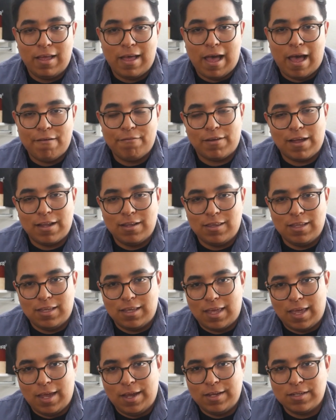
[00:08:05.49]
I've got the
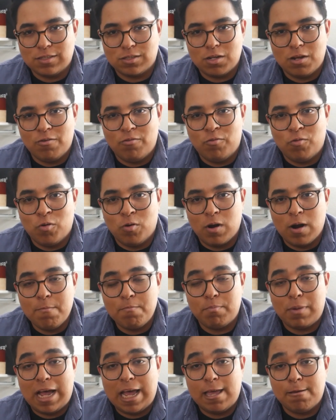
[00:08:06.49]
case for
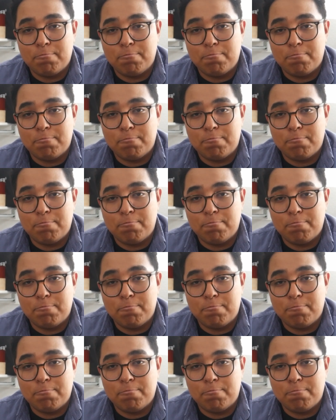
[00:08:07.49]
my